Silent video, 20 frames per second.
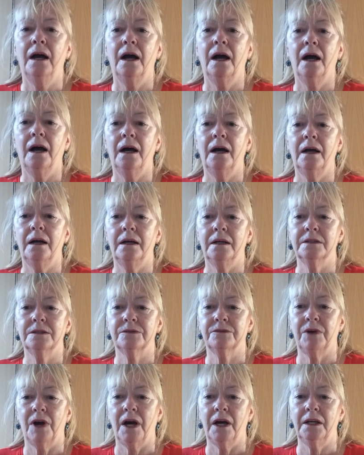It's
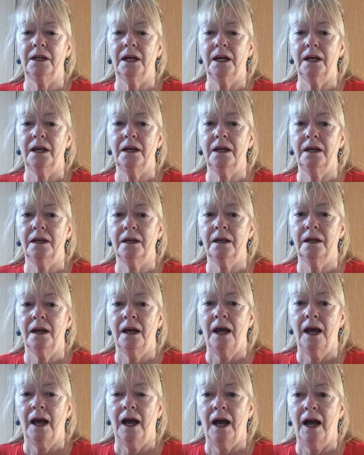Friday
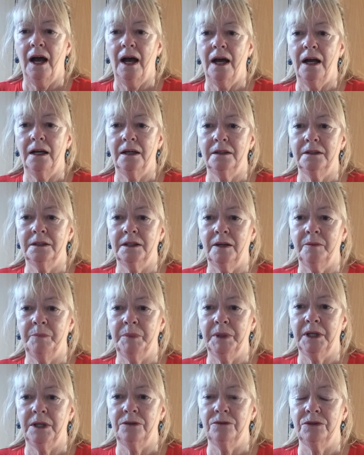and I've
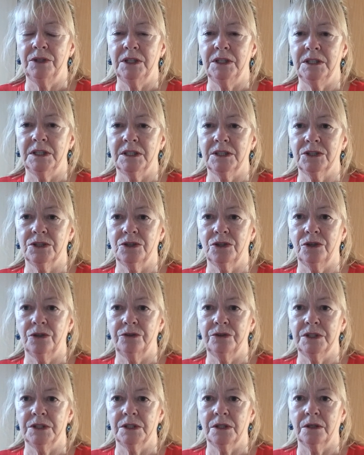been reading
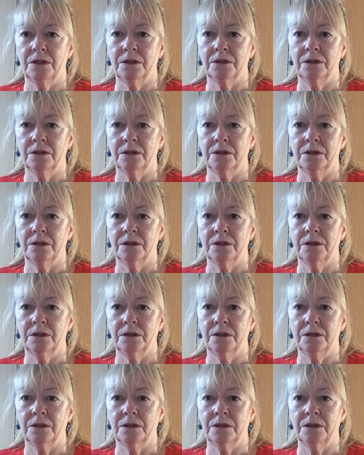stories